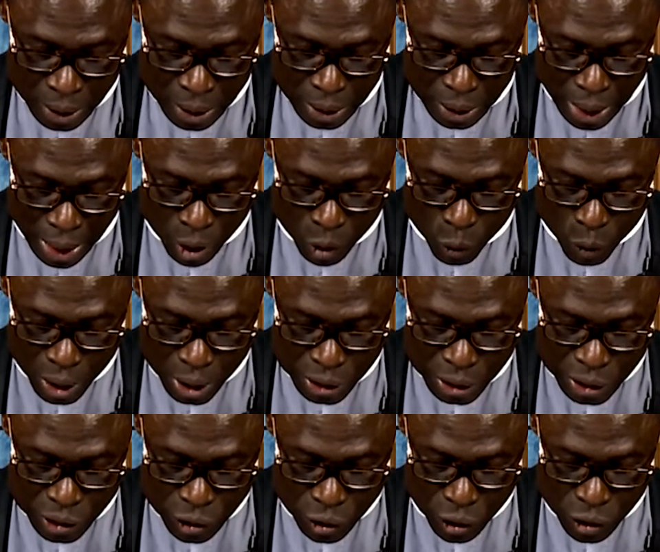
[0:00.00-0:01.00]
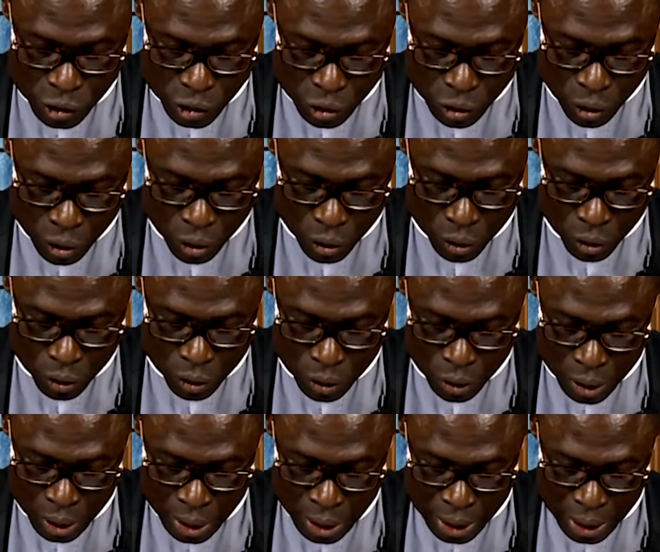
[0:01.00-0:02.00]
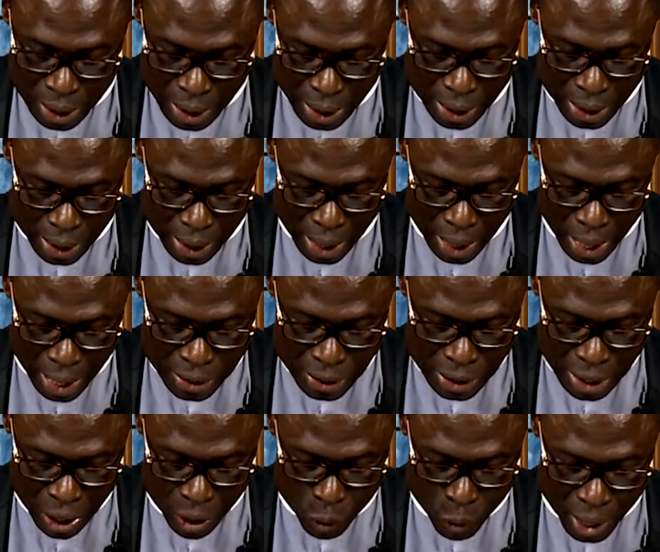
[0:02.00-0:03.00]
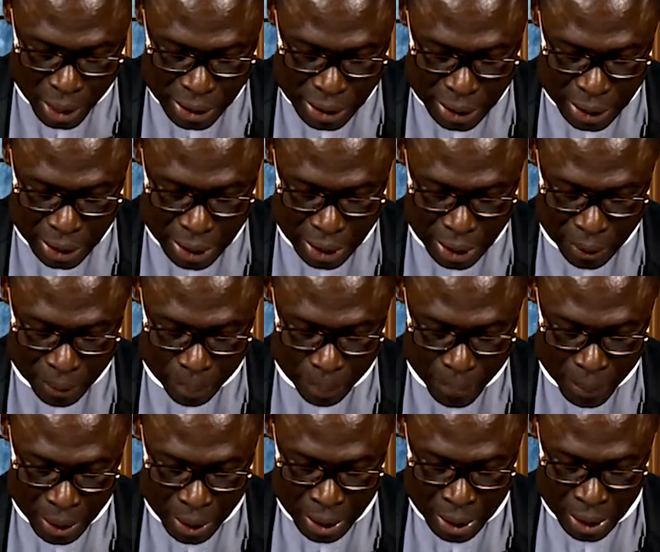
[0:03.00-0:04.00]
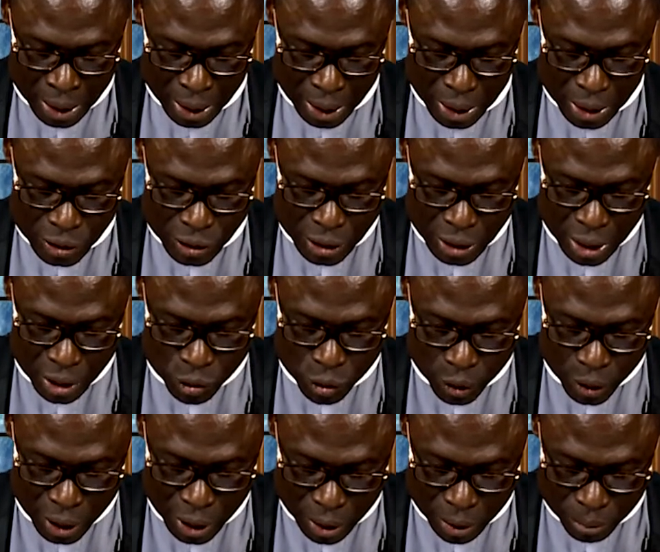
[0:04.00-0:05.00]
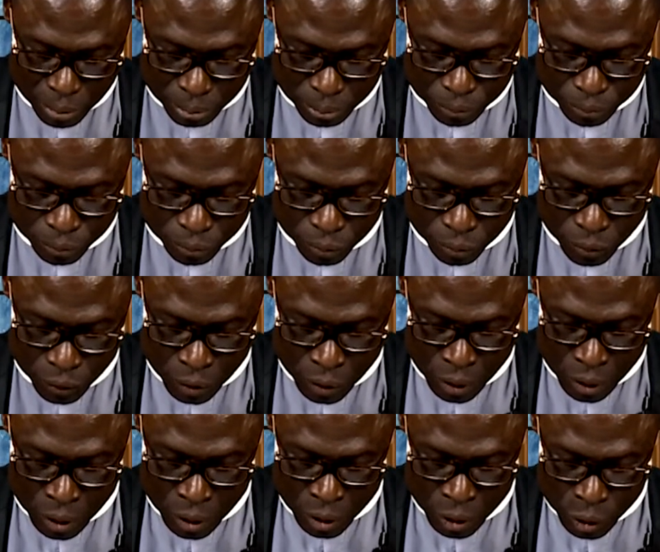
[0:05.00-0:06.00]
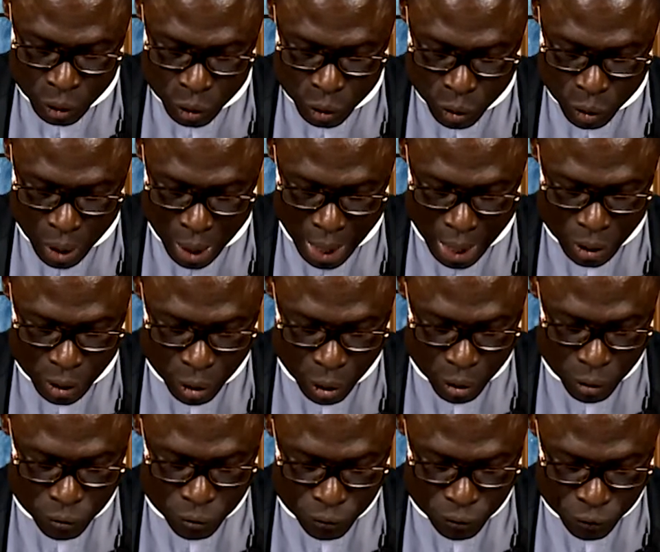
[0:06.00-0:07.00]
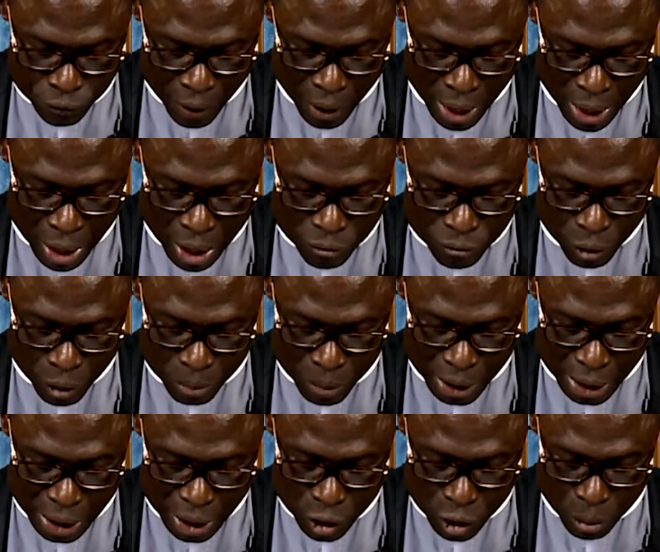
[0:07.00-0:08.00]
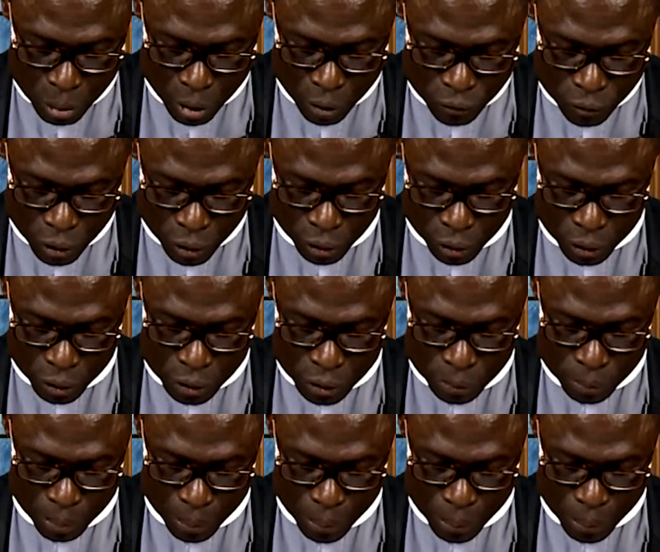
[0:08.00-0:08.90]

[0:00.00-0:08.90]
Now when Jesus saw that he answered wisely, He said to him, 'You are not far from the kingdom of God.'